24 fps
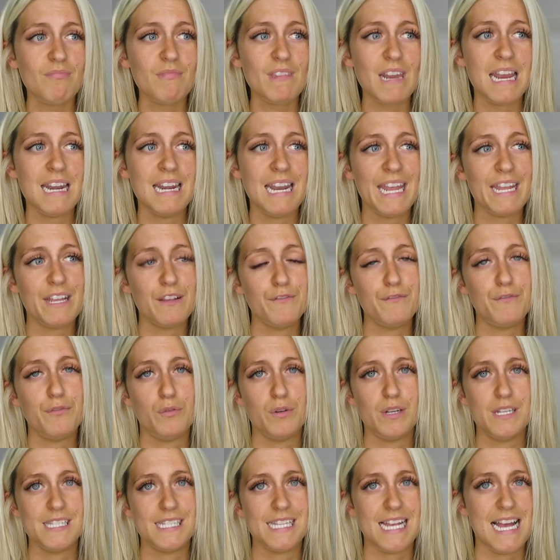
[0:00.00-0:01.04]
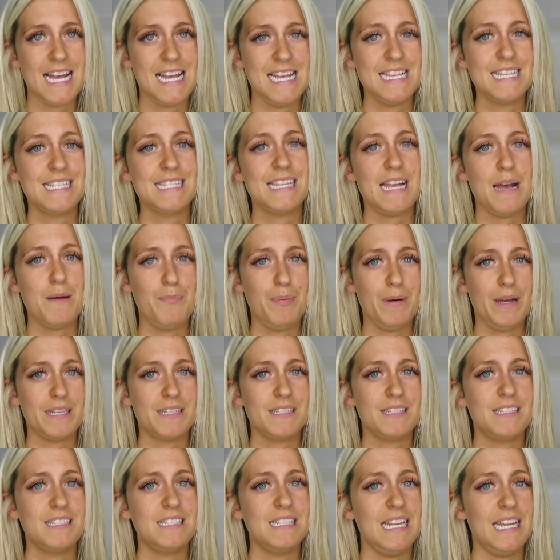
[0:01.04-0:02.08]
liking photos is a
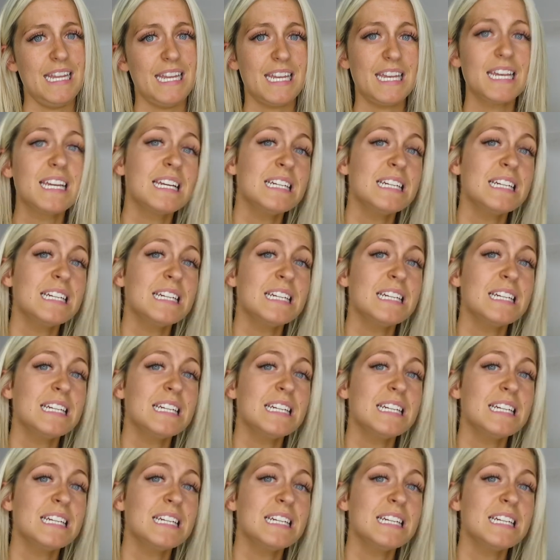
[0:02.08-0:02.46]
bit like